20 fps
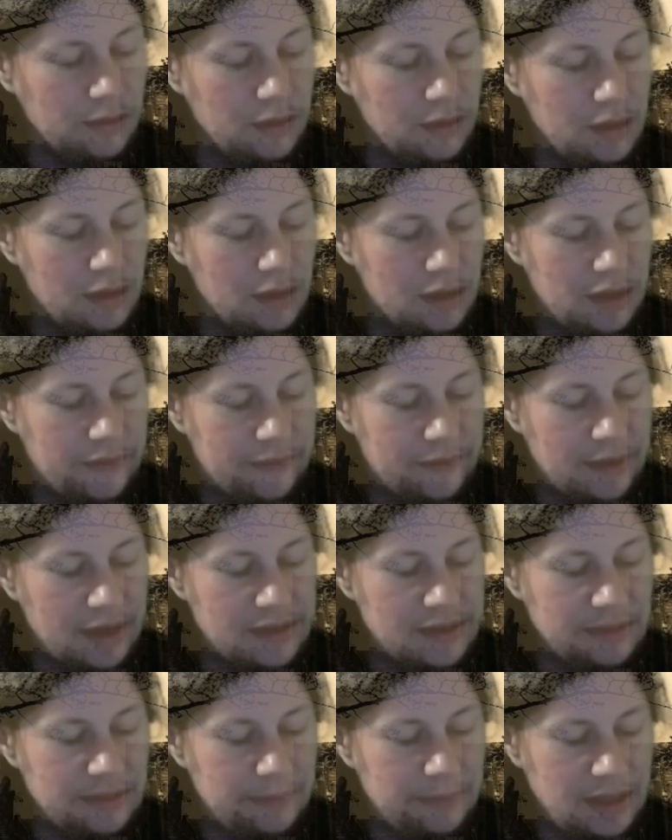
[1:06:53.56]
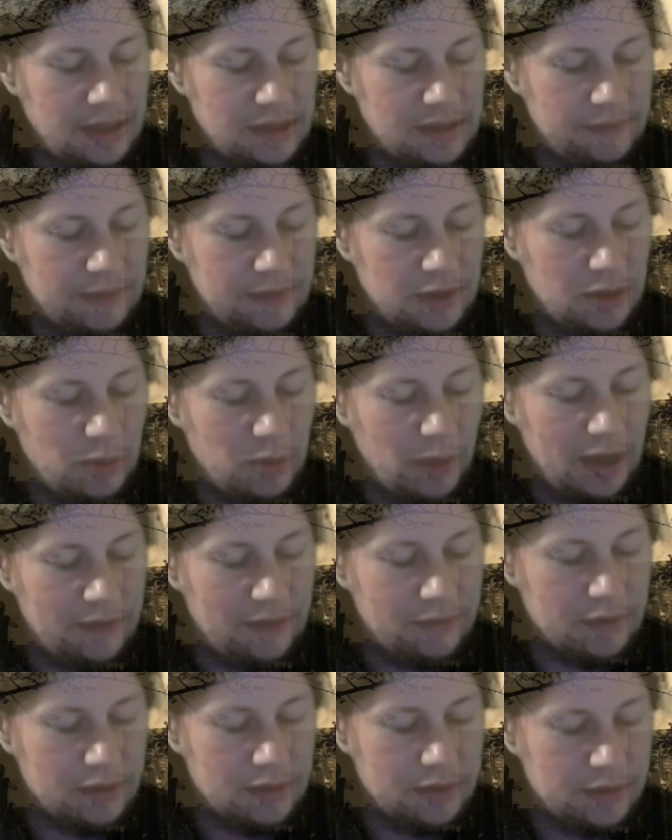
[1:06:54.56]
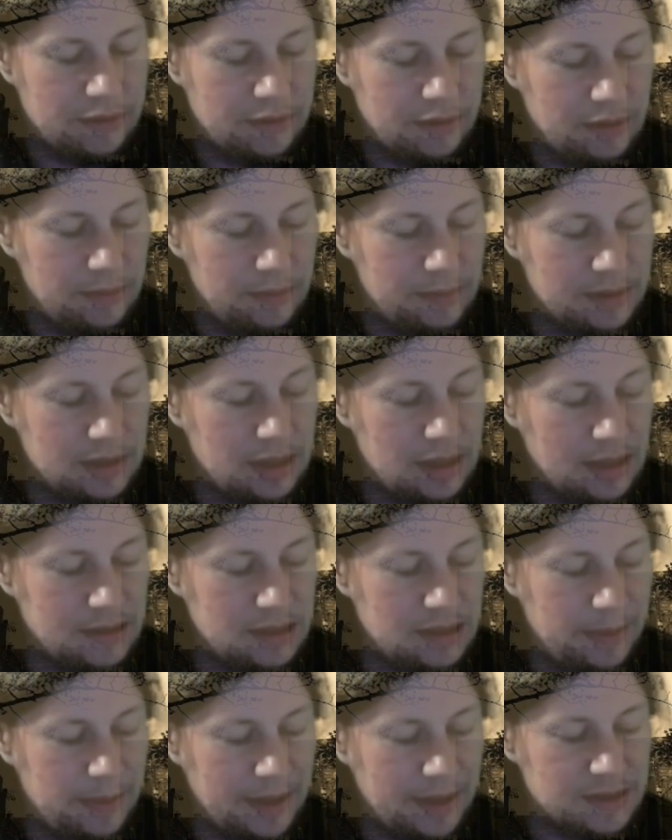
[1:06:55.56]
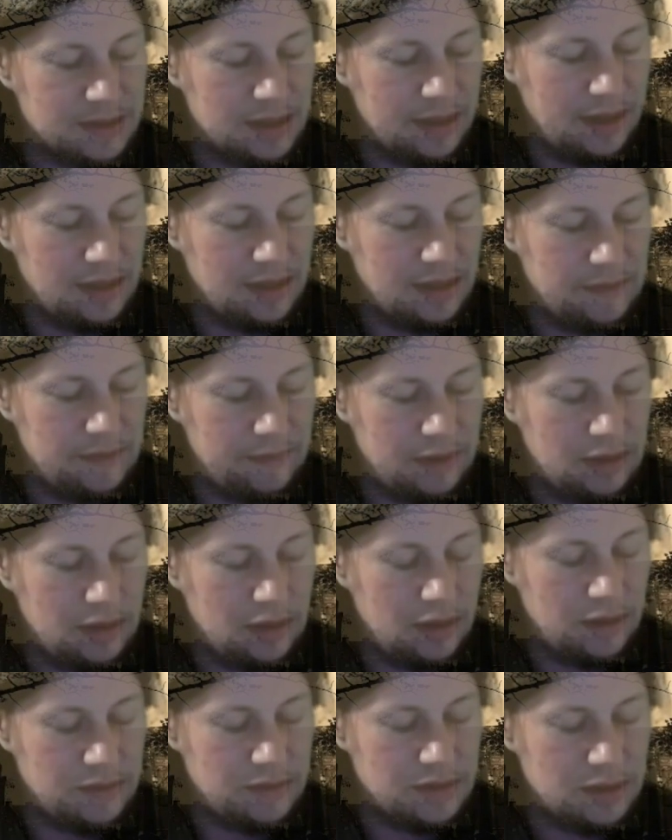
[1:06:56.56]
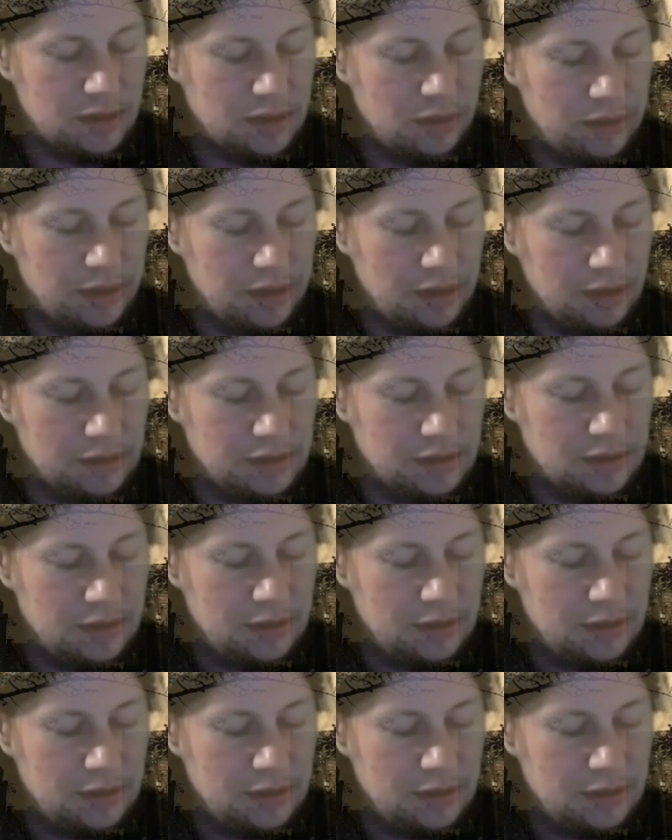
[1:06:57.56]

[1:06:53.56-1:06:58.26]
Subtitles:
The frenetic beat of a new wave rock group clattered past the gate of an enclosed courtyard.